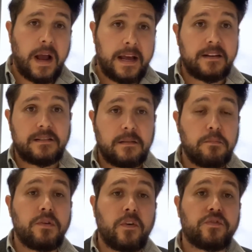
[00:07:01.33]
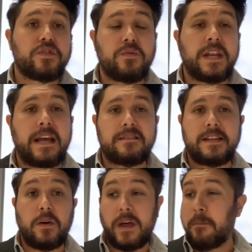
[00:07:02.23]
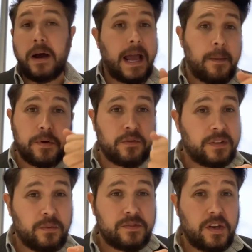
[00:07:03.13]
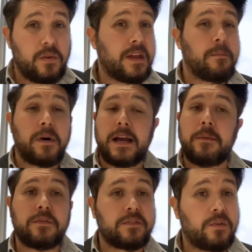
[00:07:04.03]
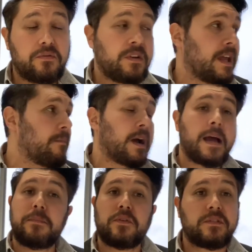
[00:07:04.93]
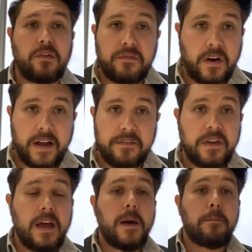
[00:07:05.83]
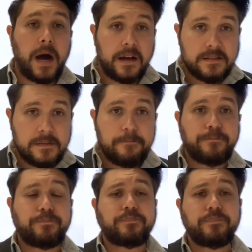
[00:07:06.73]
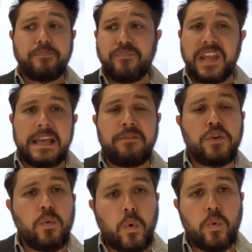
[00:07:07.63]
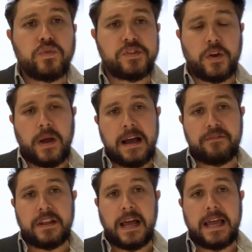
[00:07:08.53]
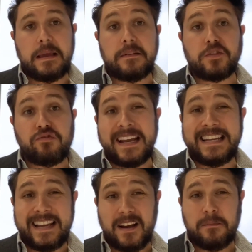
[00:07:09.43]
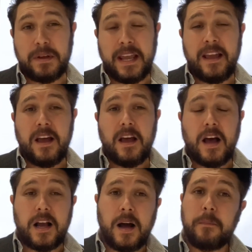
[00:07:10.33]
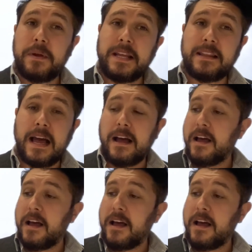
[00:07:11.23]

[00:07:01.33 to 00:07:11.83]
and move on to the next deal. That might happen on deal two, that might happen on deal three, it might happen on deal five. But if you also have a trading company, a company that